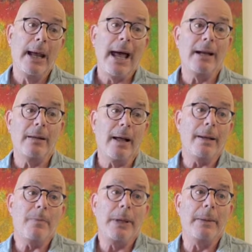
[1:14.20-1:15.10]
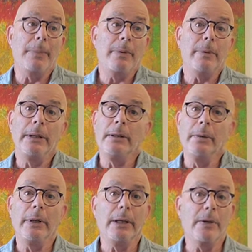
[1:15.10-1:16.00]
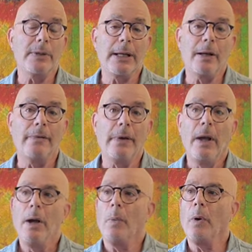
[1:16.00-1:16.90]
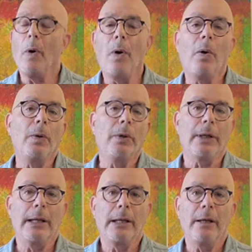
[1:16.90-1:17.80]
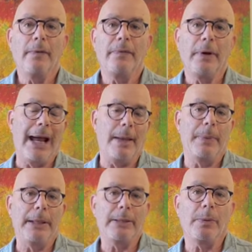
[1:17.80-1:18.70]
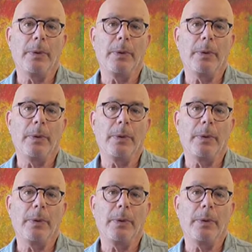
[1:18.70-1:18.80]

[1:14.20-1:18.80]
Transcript: And a lot of people, including yourself, were all looking for happiness.